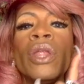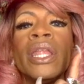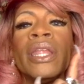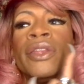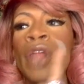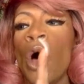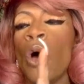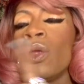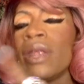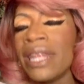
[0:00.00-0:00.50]

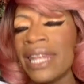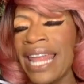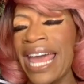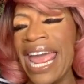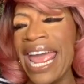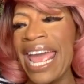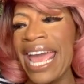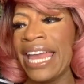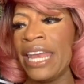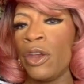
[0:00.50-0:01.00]
don't
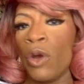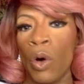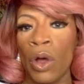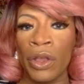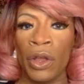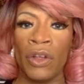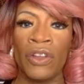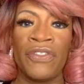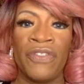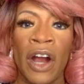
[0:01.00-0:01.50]
don't
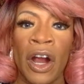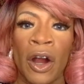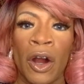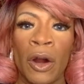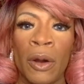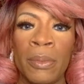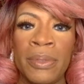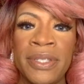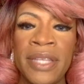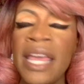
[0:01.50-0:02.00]
land on those
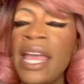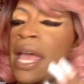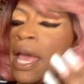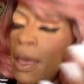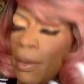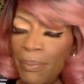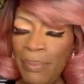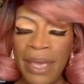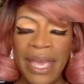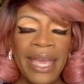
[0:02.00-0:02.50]
birds.
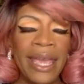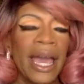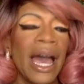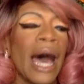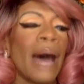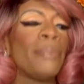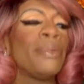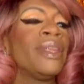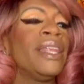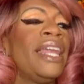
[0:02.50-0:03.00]
Hmm.
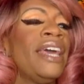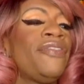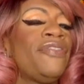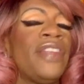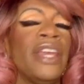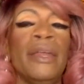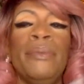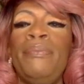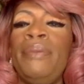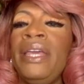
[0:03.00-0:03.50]
Be, don't live,
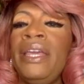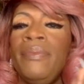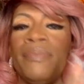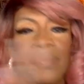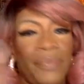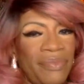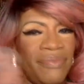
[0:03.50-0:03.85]
live there.